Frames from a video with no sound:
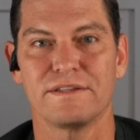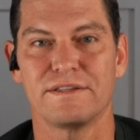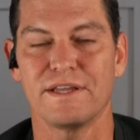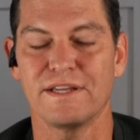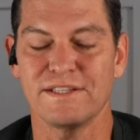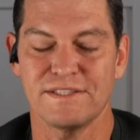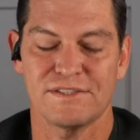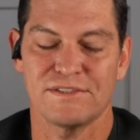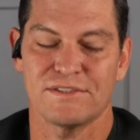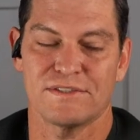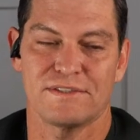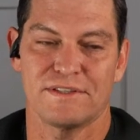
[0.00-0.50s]

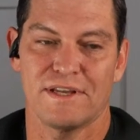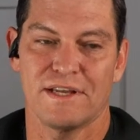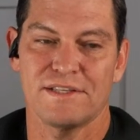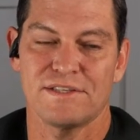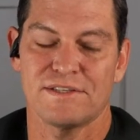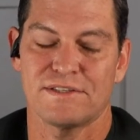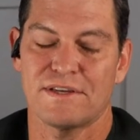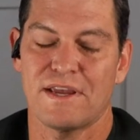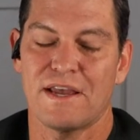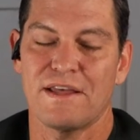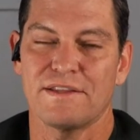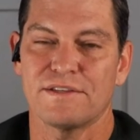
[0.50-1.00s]

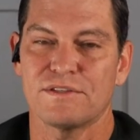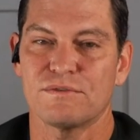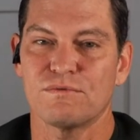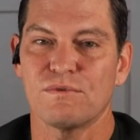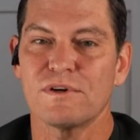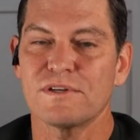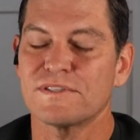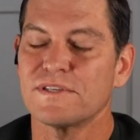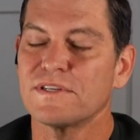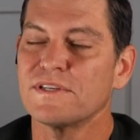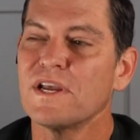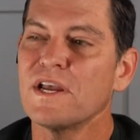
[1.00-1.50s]
That's how this
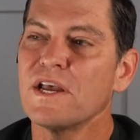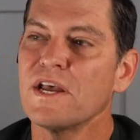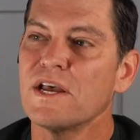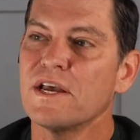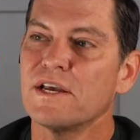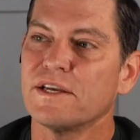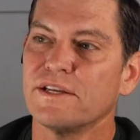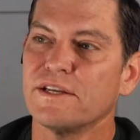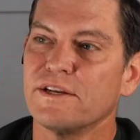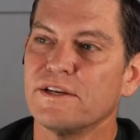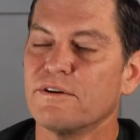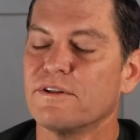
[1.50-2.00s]
works.
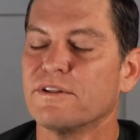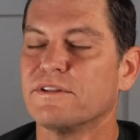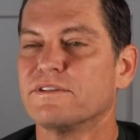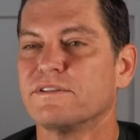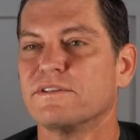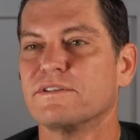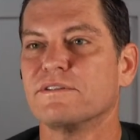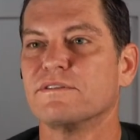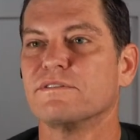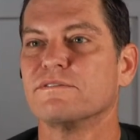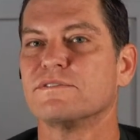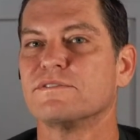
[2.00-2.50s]
You
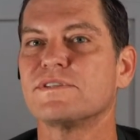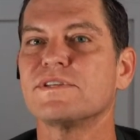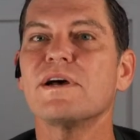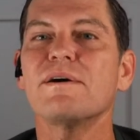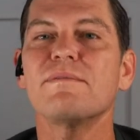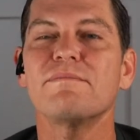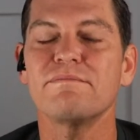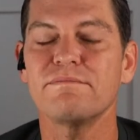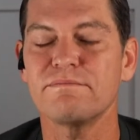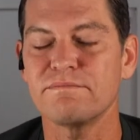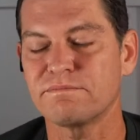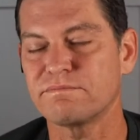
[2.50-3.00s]
know,
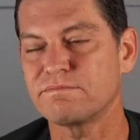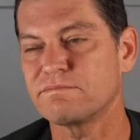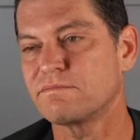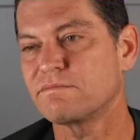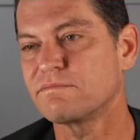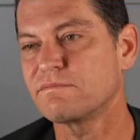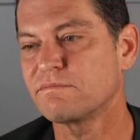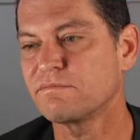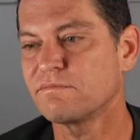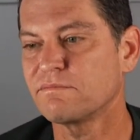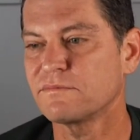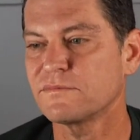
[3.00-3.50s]
some
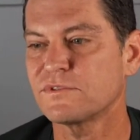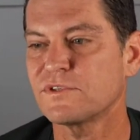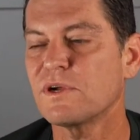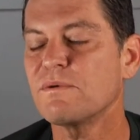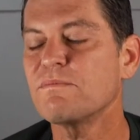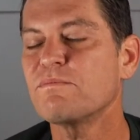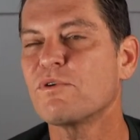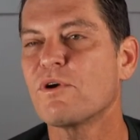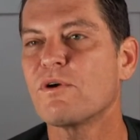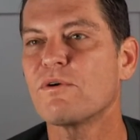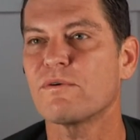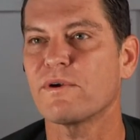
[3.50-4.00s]

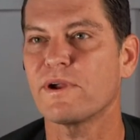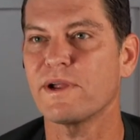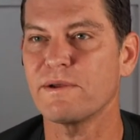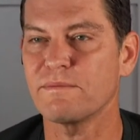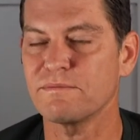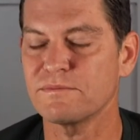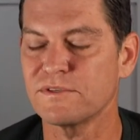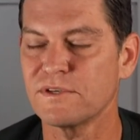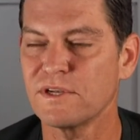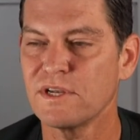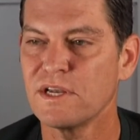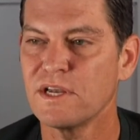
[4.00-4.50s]

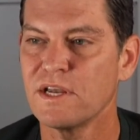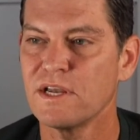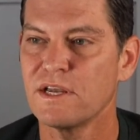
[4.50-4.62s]
programs